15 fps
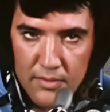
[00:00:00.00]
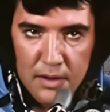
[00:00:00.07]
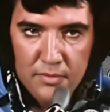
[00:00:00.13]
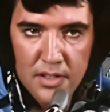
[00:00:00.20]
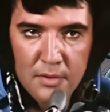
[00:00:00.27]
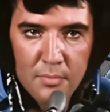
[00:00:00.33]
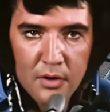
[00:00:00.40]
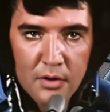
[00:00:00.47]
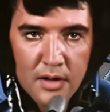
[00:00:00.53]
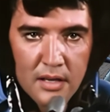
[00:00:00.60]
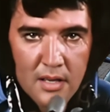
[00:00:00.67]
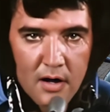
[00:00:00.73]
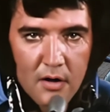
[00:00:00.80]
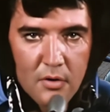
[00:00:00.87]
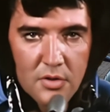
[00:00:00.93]
$50
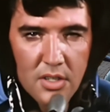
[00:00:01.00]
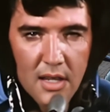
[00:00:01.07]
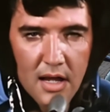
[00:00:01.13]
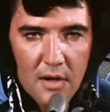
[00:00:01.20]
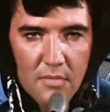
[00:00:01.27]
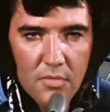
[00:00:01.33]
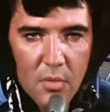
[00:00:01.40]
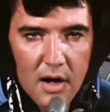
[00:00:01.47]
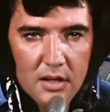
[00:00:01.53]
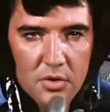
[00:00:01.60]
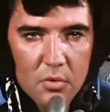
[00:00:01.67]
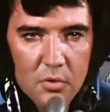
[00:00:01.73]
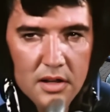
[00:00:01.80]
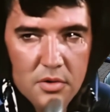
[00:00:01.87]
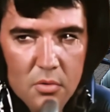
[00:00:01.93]
billion in FY
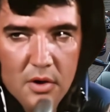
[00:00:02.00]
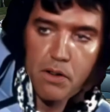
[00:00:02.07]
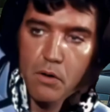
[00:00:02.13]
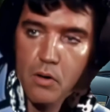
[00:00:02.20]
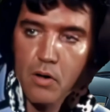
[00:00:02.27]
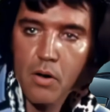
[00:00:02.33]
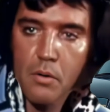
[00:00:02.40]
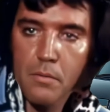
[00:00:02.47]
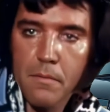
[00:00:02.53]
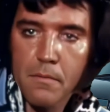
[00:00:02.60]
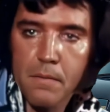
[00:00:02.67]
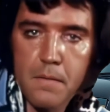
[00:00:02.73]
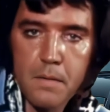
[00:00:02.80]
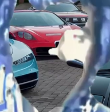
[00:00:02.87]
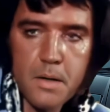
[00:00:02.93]
2020 alone.
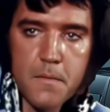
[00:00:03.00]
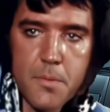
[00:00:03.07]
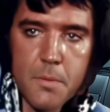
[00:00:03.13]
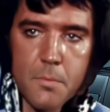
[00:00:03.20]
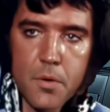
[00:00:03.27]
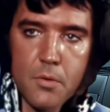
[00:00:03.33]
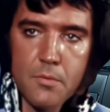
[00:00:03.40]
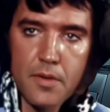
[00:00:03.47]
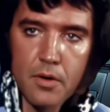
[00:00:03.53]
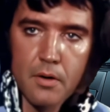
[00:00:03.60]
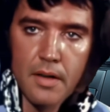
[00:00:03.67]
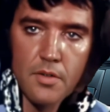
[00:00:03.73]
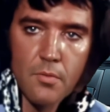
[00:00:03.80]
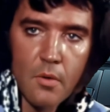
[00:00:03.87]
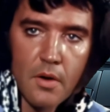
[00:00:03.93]
Remove
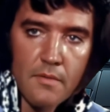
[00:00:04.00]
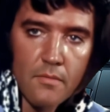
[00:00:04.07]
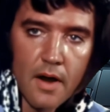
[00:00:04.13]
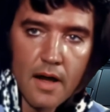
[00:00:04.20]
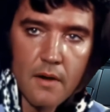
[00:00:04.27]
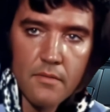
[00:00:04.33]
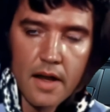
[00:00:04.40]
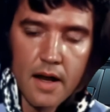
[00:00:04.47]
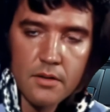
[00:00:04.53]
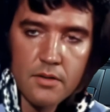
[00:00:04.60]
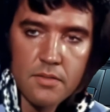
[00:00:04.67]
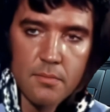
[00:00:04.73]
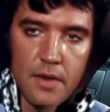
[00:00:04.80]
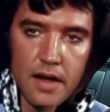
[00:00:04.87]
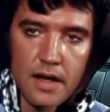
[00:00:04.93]
nearly
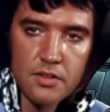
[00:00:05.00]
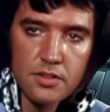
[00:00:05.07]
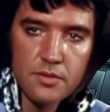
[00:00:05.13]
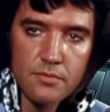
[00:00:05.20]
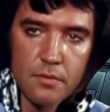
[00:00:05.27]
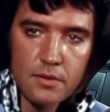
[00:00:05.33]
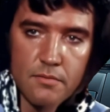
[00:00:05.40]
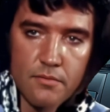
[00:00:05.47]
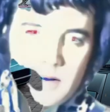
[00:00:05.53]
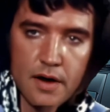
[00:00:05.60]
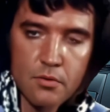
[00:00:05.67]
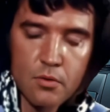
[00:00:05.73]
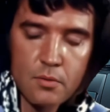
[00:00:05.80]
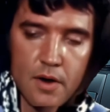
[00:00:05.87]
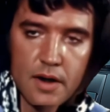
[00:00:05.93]
25,000 pages from the
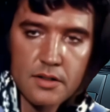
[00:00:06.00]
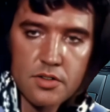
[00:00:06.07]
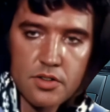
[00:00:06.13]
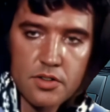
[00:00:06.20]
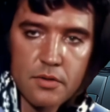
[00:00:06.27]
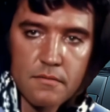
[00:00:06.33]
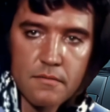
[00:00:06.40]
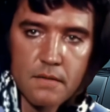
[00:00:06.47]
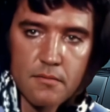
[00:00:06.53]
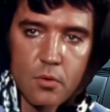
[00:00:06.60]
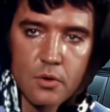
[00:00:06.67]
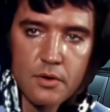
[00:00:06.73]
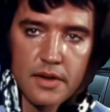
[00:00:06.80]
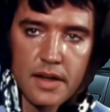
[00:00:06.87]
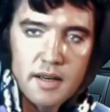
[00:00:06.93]
Federal Register,
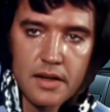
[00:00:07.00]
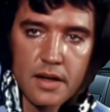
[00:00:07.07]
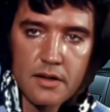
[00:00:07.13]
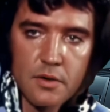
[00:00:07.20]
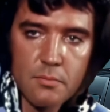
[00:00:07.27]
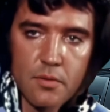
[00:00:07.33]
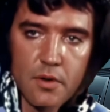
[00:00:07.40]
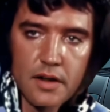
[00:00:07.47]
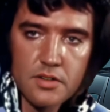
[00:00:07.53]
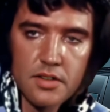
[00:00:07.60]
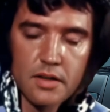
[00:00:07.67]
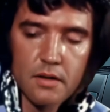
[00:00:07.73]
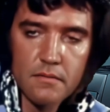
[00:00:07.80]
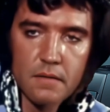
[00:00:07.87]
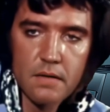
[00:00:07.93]
more than any other
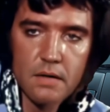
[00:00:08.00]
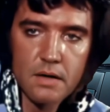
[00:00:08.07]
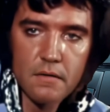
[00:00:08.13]
president.